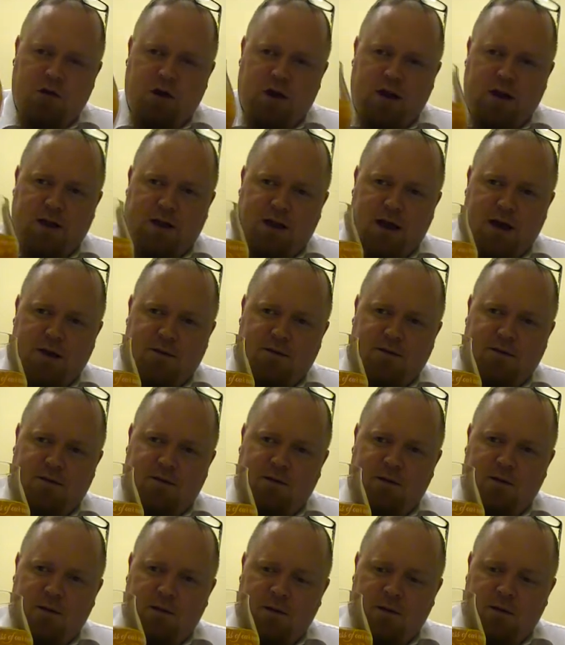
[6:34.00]
very
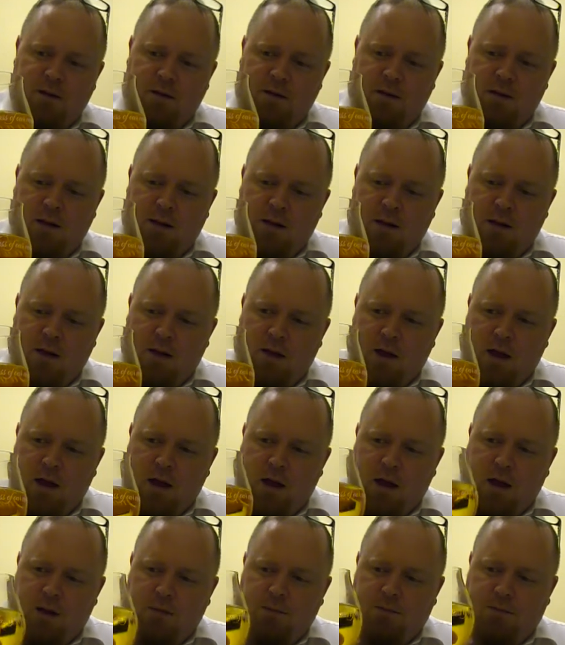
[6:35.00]
in-depth,
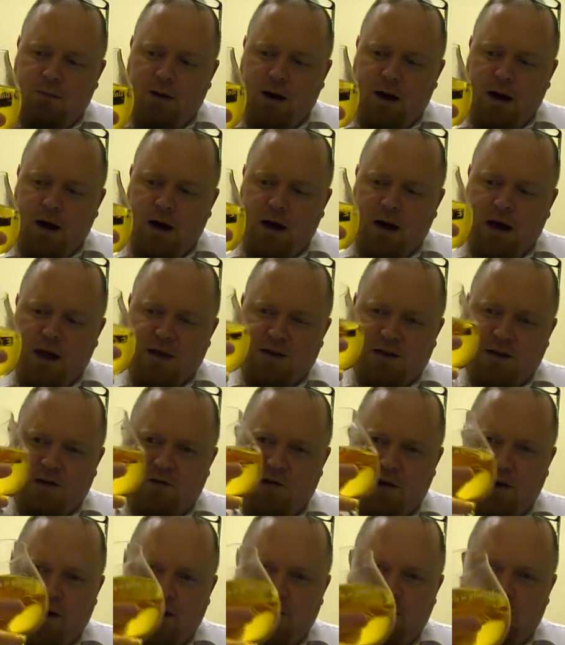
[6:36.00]
but it's a
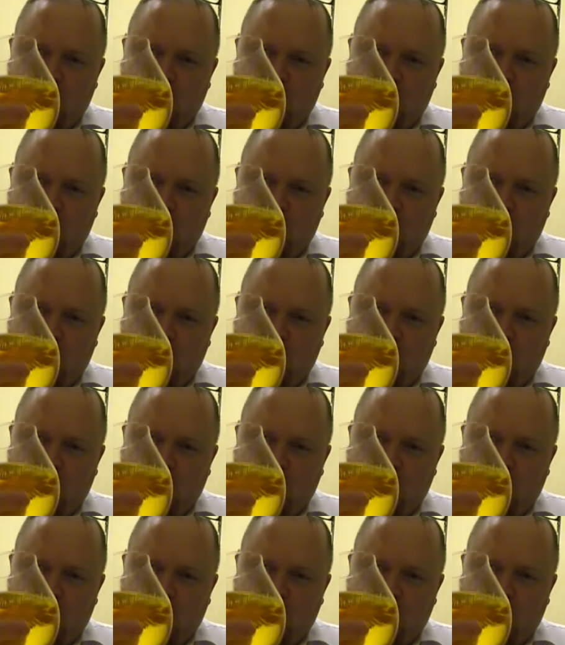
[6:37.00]
cracking